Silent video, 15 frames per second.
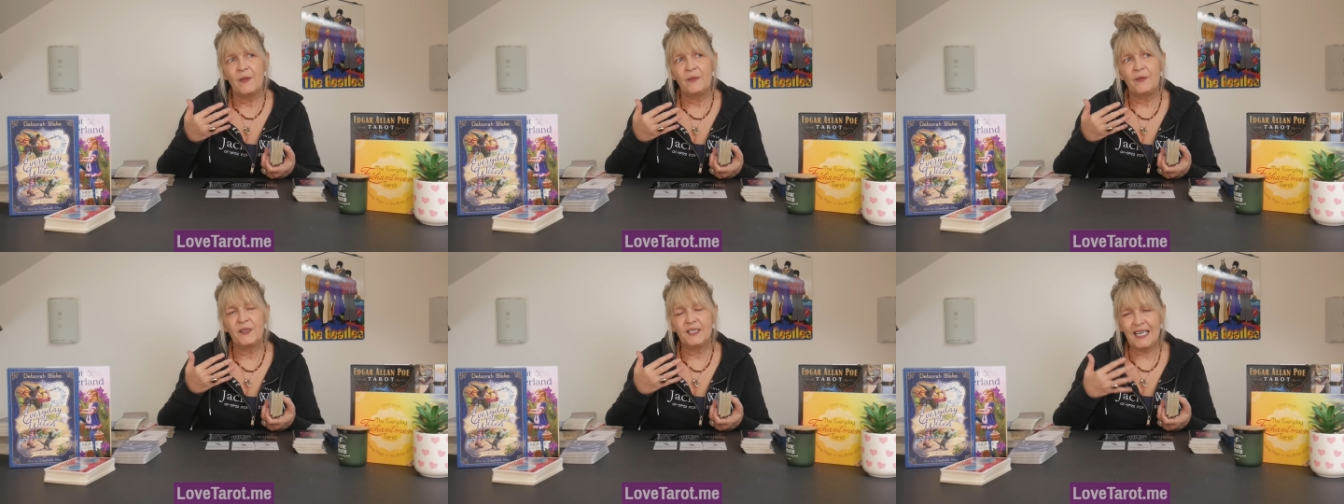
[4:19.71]

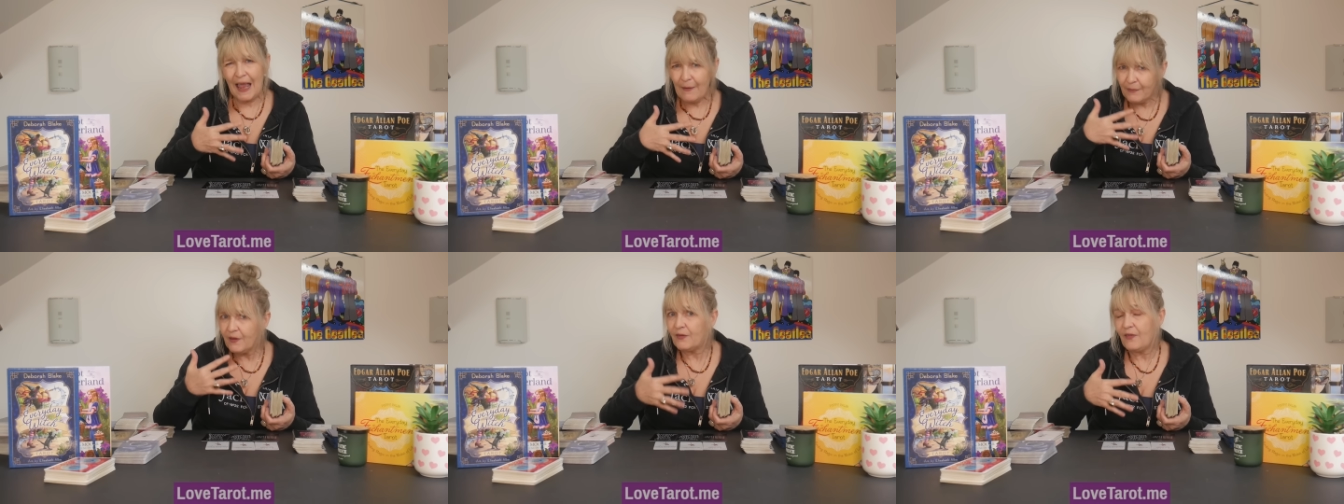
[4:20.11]
the
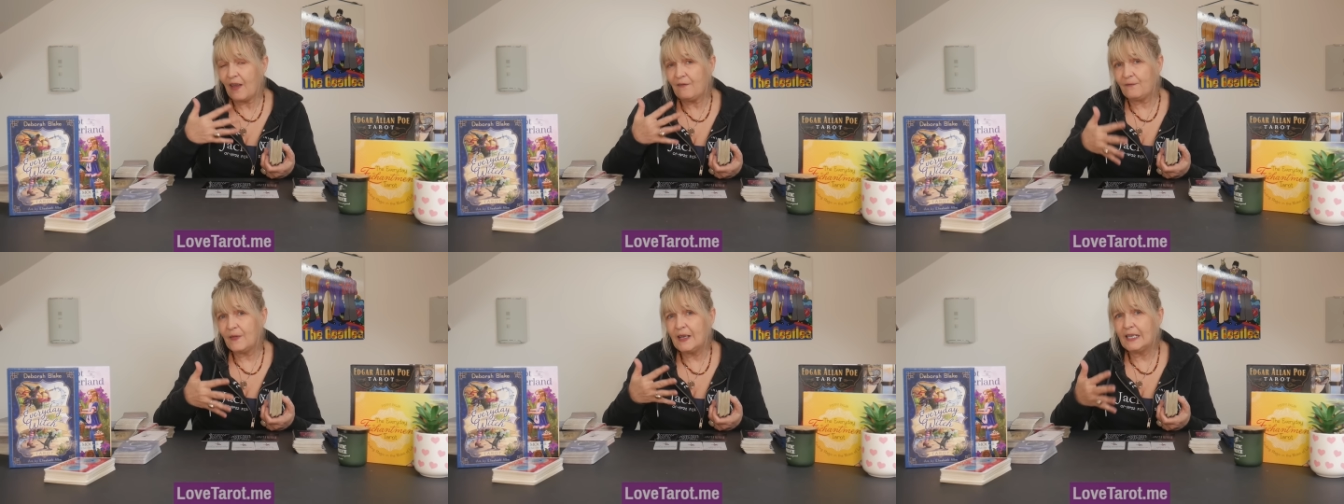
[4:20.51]
depth of their
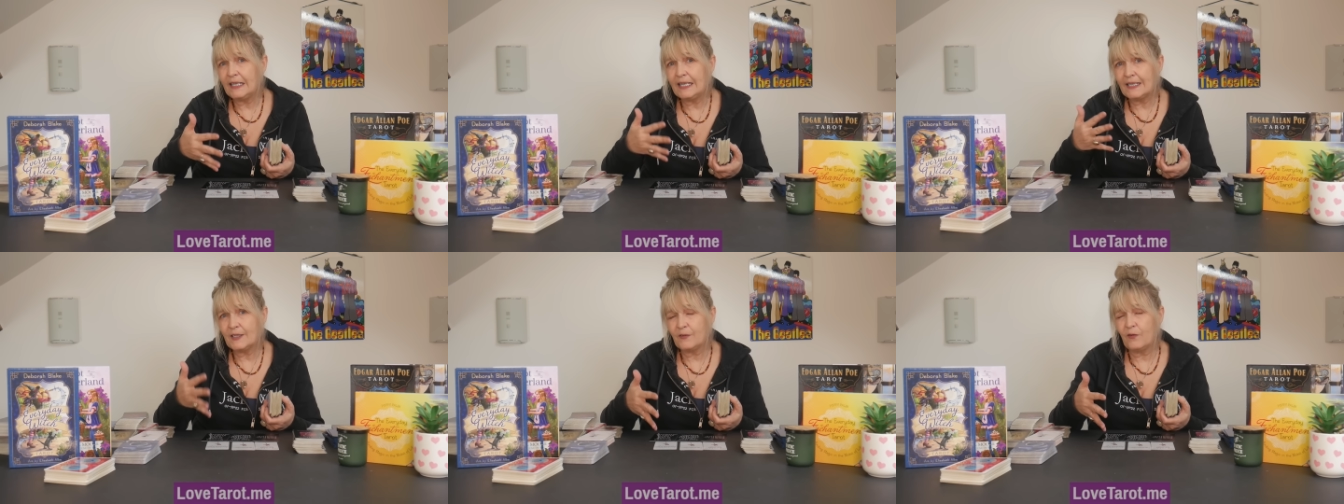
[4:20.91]

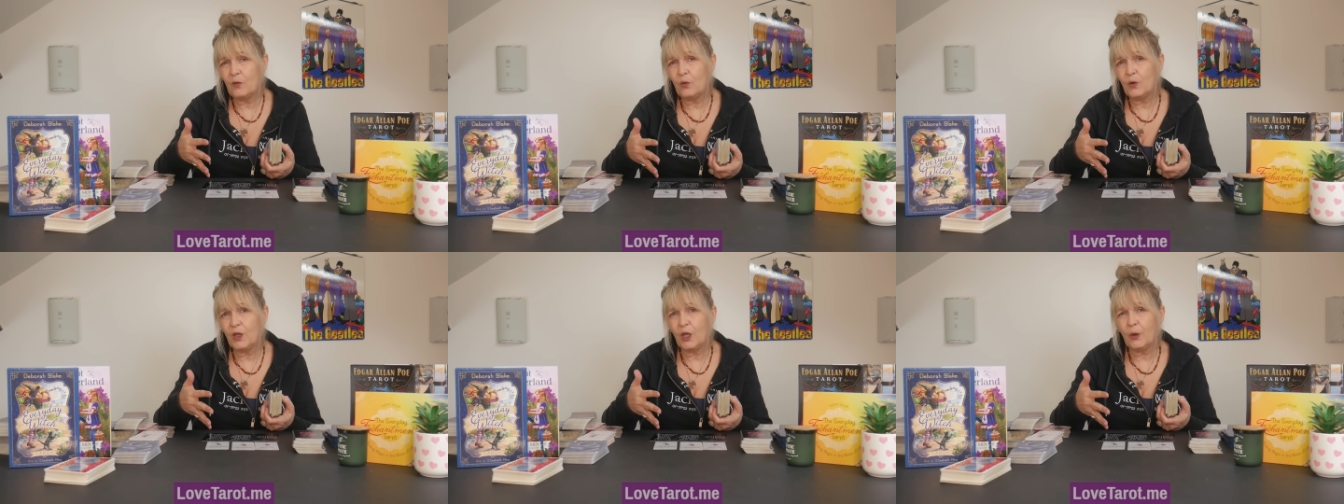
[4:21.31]
feelings
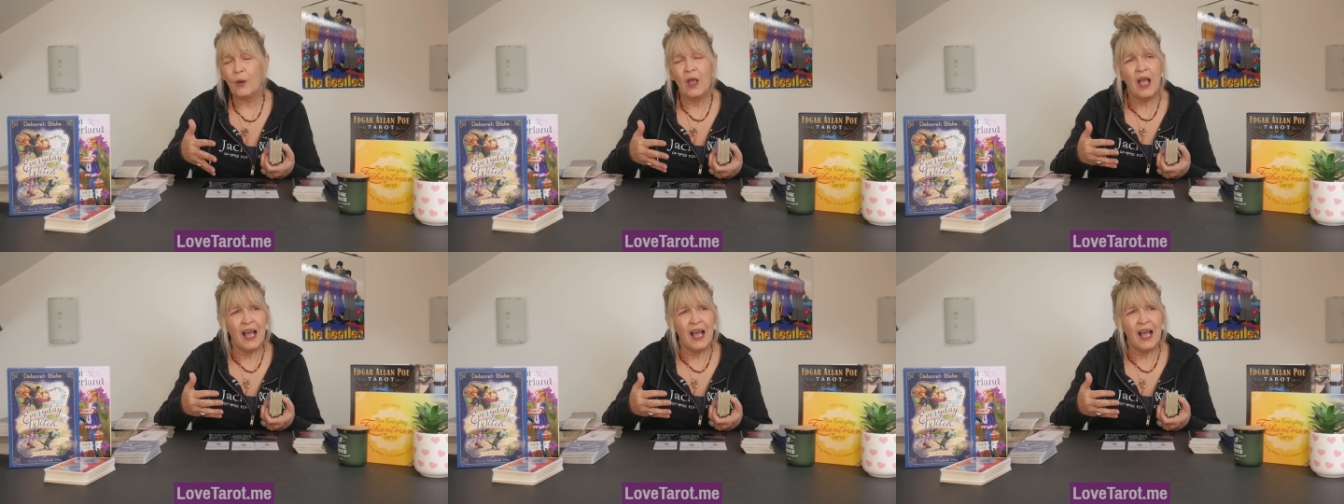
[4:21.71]
for you,